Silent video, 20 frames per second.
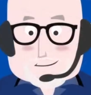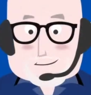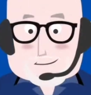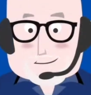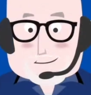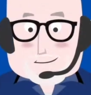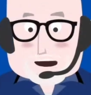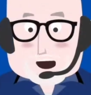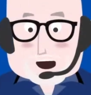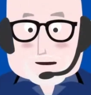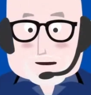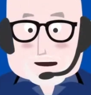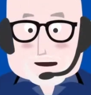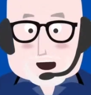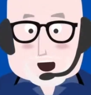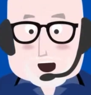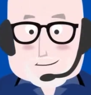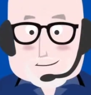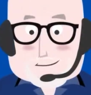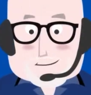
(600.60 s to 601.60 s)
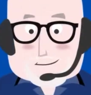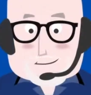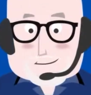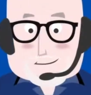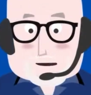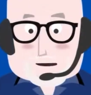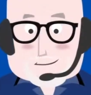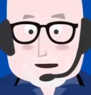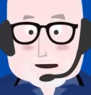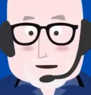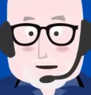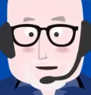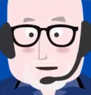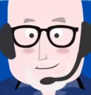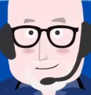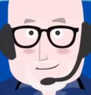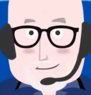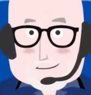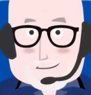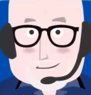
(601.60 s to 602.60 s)
there's movement, let's be
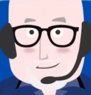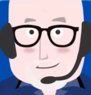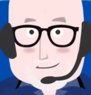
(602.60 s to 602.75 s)
honest.